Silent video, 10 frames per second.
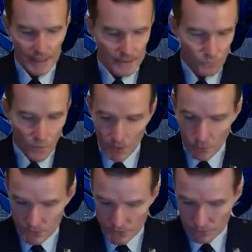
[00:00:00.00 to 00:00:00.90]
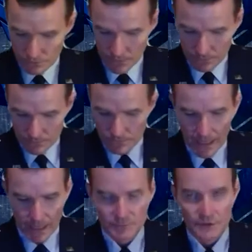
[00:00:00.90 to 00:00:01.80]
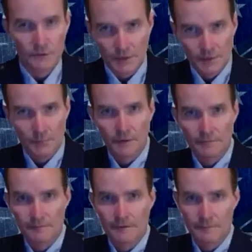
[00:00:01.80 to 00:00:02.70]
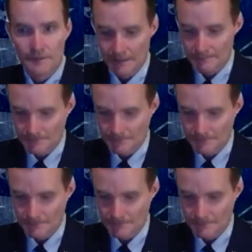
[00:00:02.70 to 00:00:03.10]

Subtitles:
And Rob was absolutely the perfect fit for that.